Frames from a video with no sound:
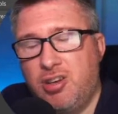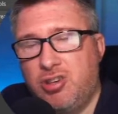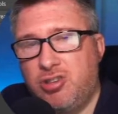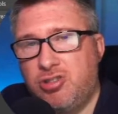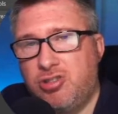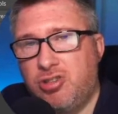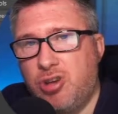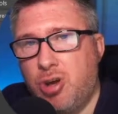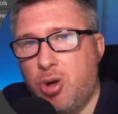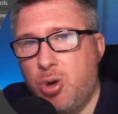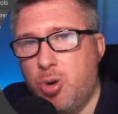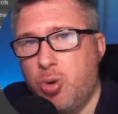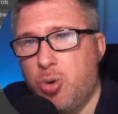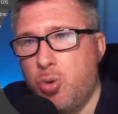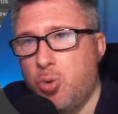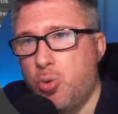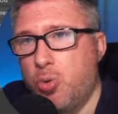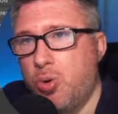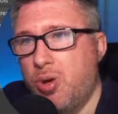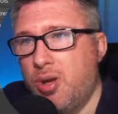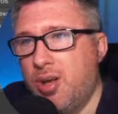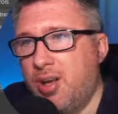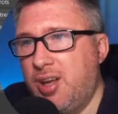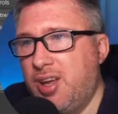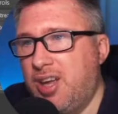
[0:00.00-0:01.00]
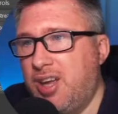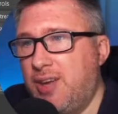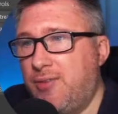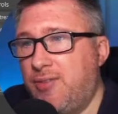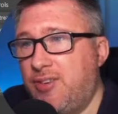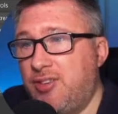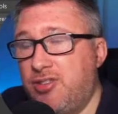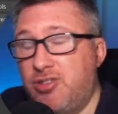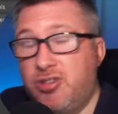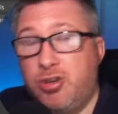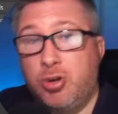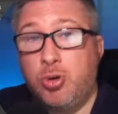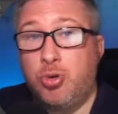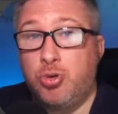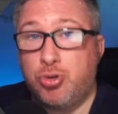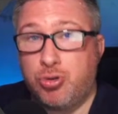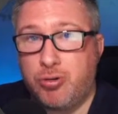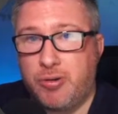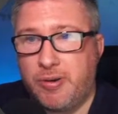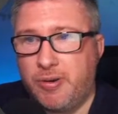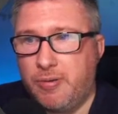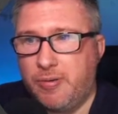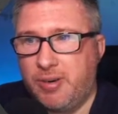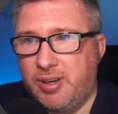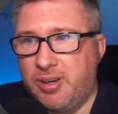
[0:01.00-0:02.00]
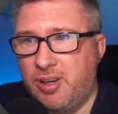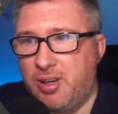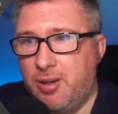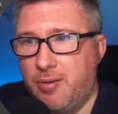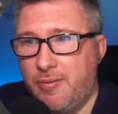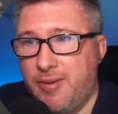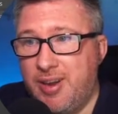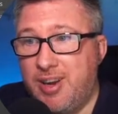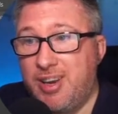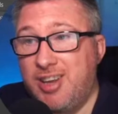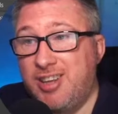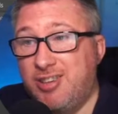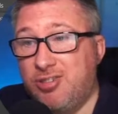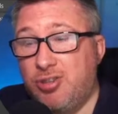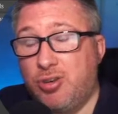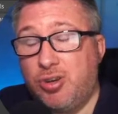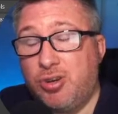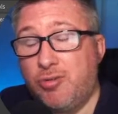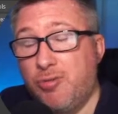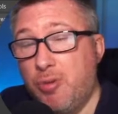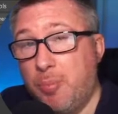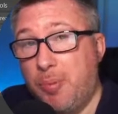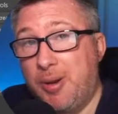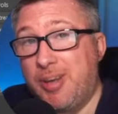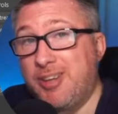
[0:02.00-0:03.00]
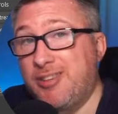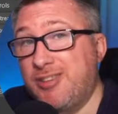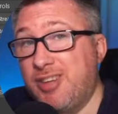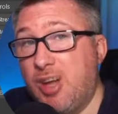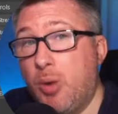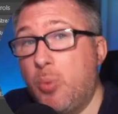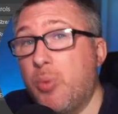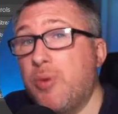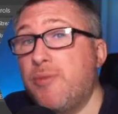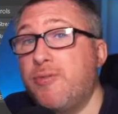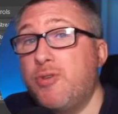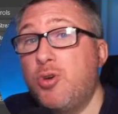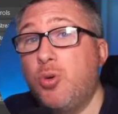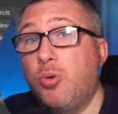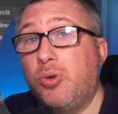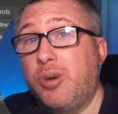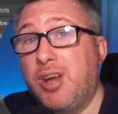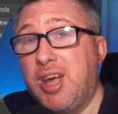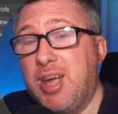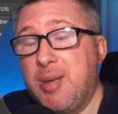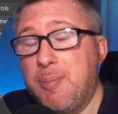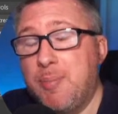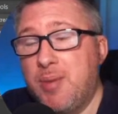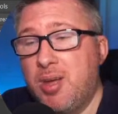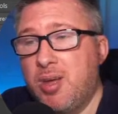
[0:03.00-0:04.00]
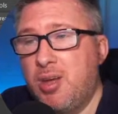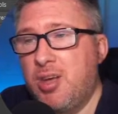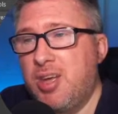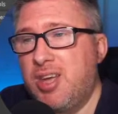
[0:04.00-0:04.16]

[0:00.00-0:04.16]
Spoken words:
So if it's you triggering the event, it's going to replace that with your name.